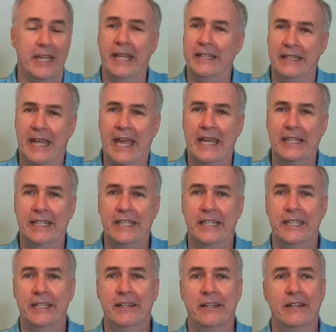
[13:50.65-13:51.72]
Net
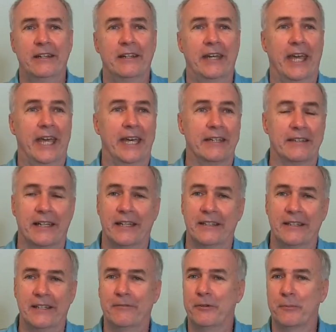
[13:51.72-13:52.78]
Nanny and uh,
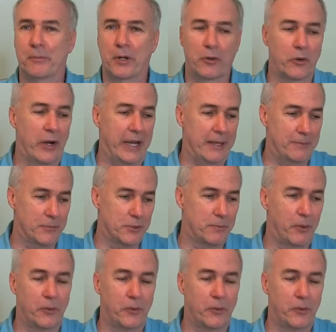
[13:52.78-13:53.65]
the different programs,